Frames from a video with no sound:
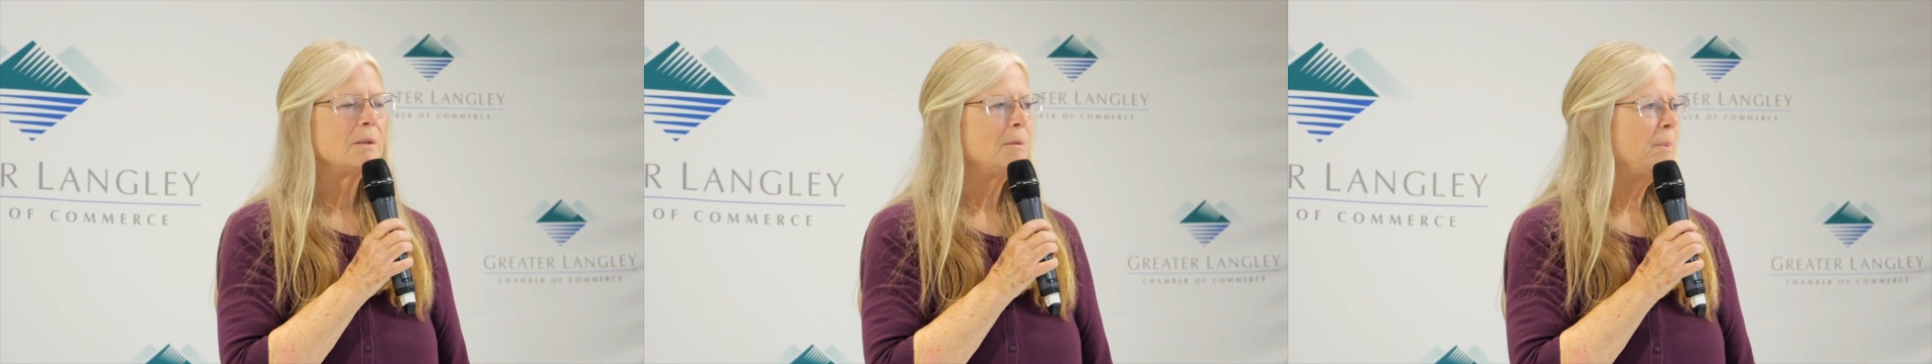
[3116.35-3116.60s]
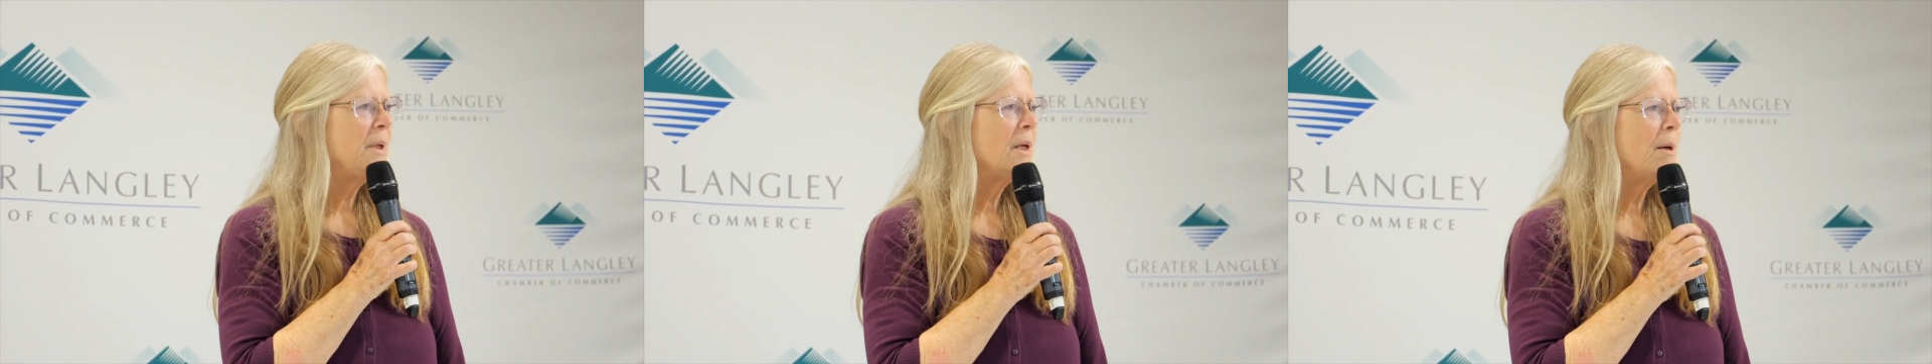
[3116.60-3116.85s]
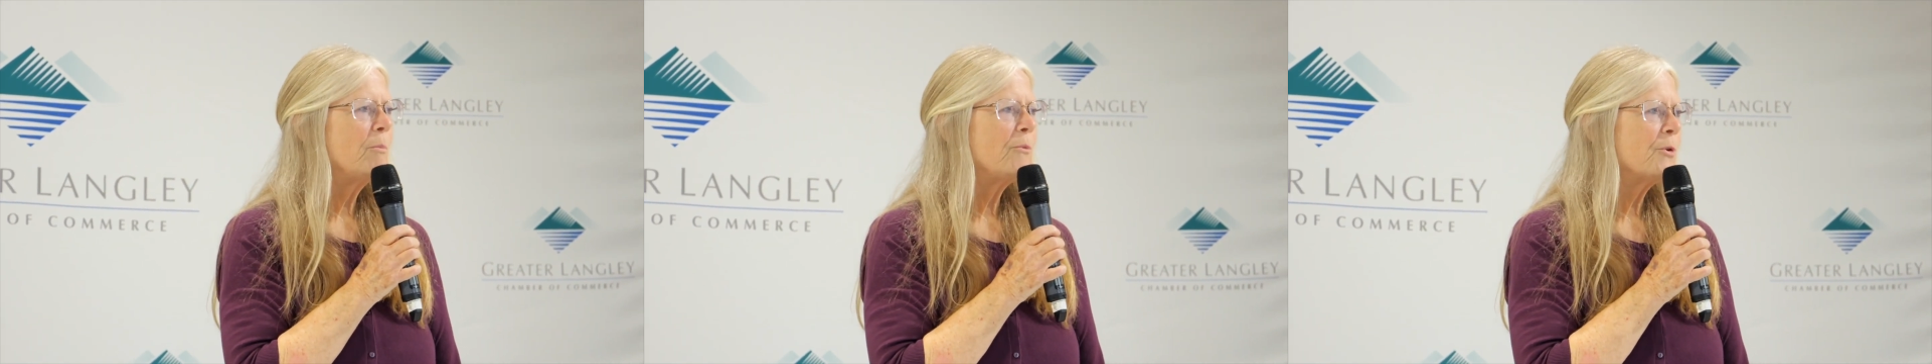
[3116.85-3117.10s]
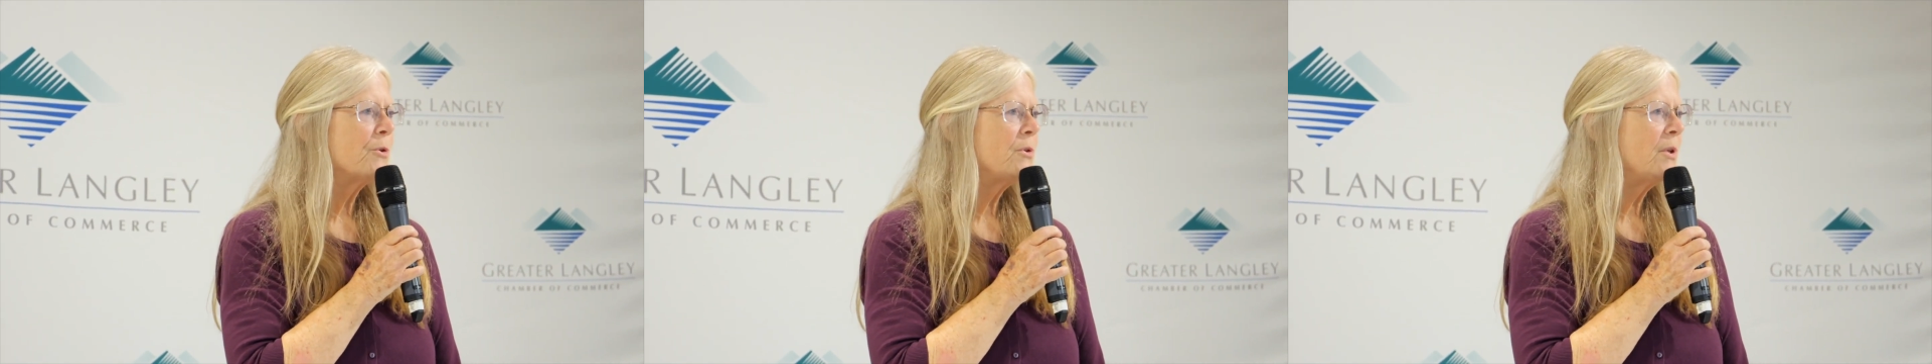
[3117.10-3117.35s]
to become
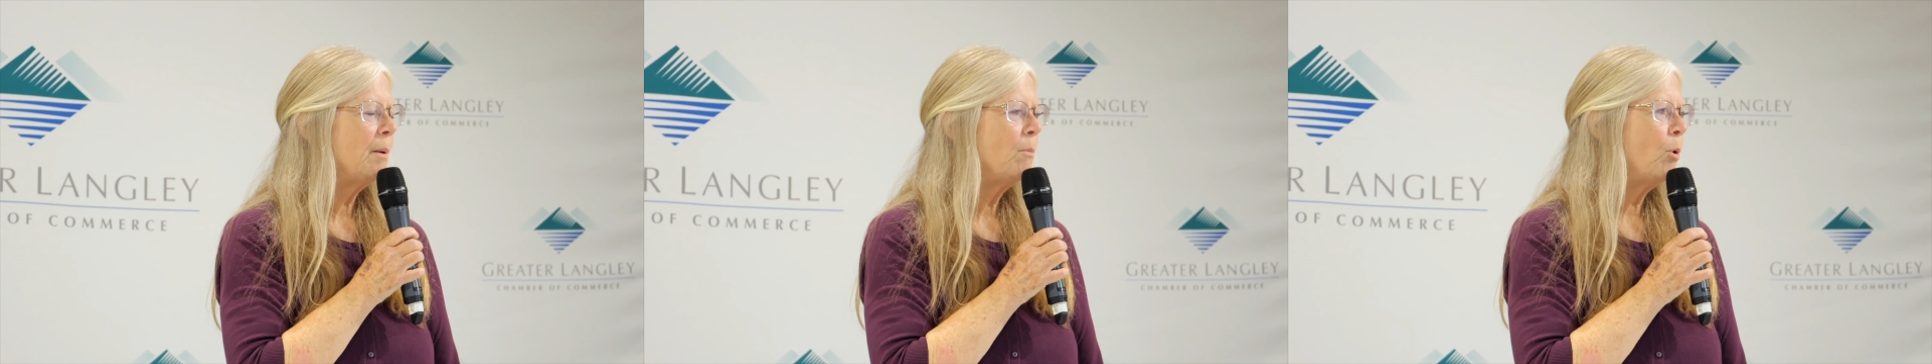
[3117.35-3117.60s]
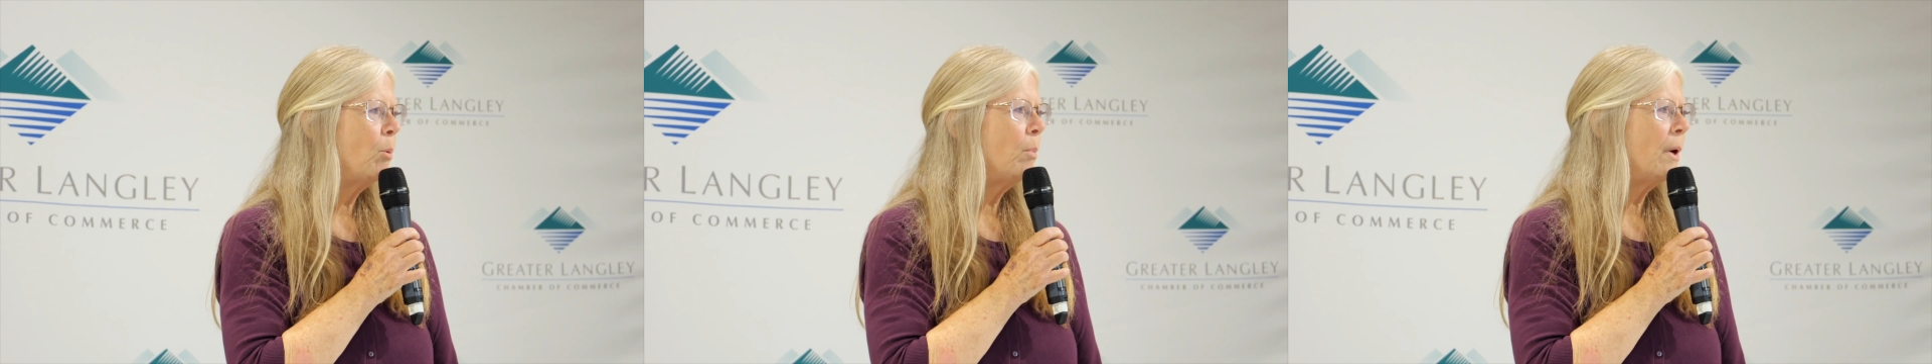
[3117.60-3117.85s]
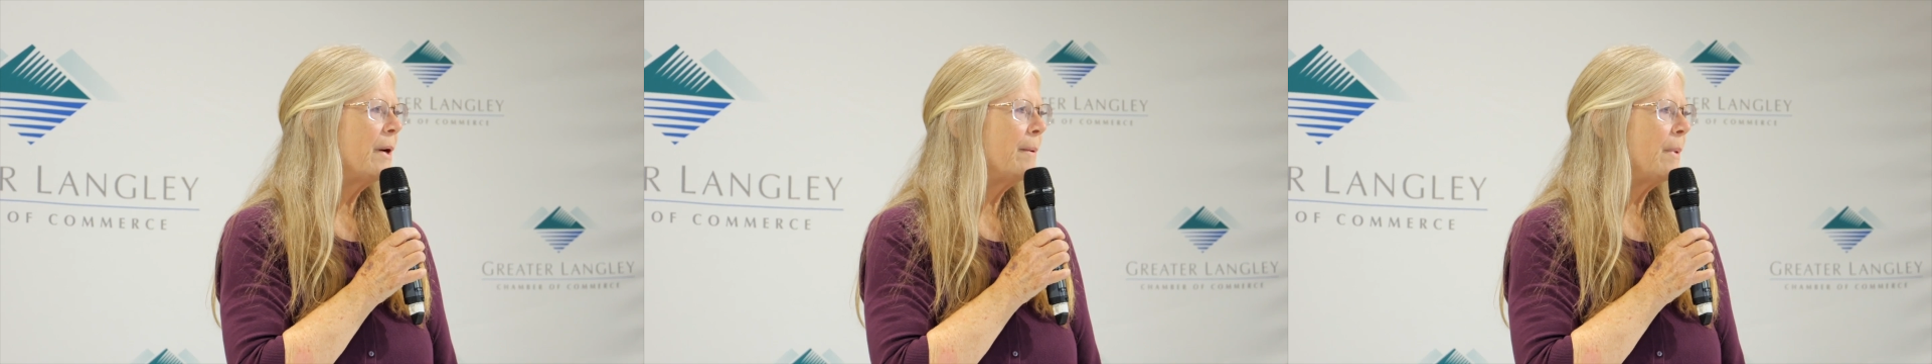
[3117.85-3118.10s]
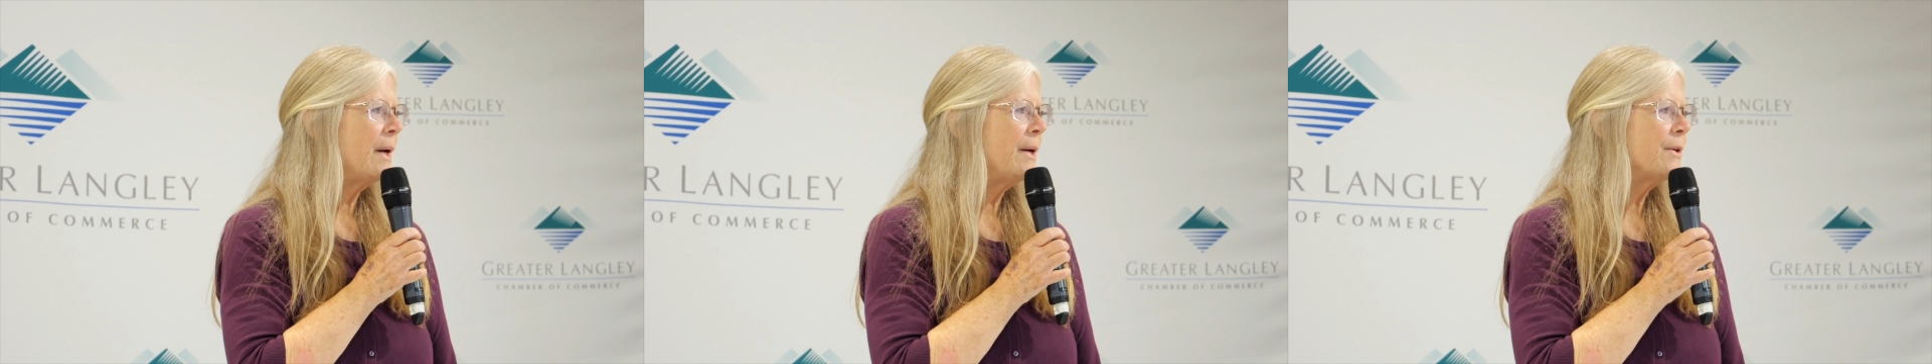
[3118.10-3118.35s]
first-time home
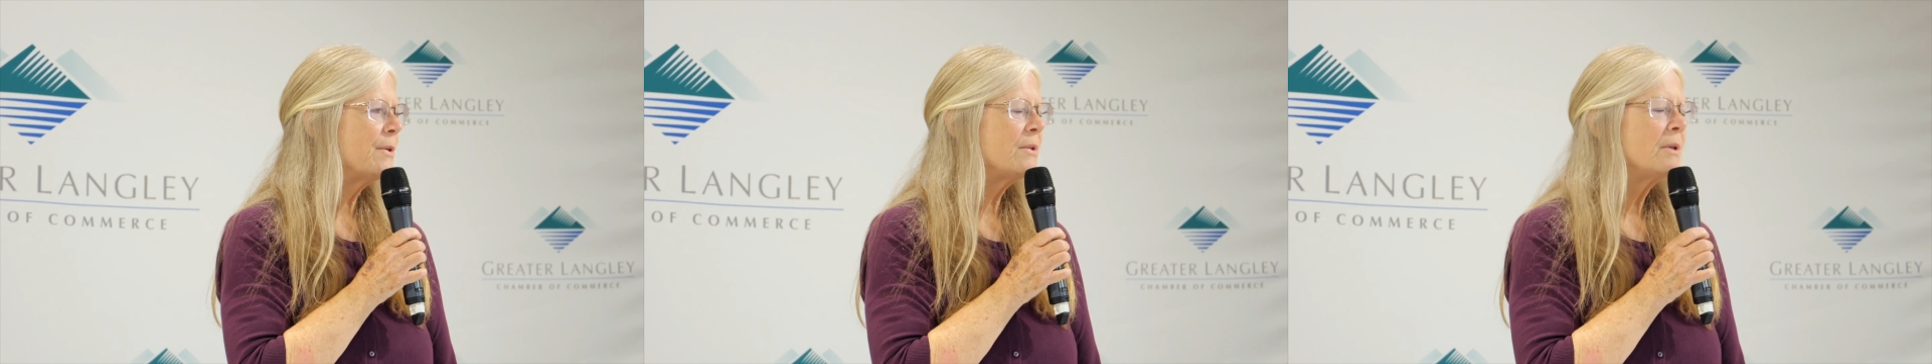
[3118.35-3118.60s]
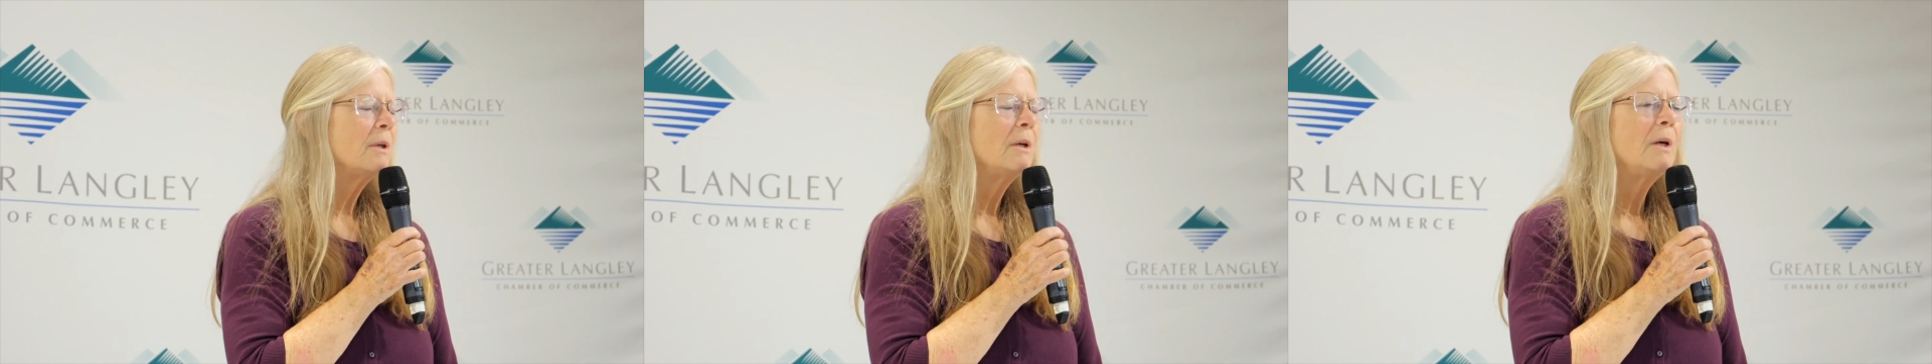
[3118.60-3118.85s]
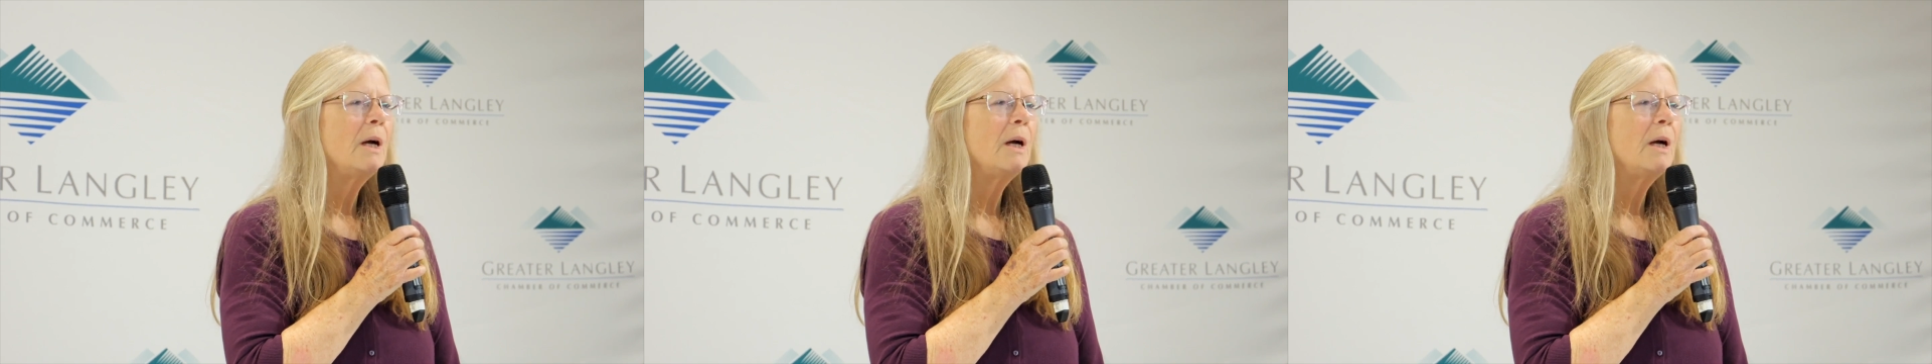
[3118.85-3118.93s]
buyers.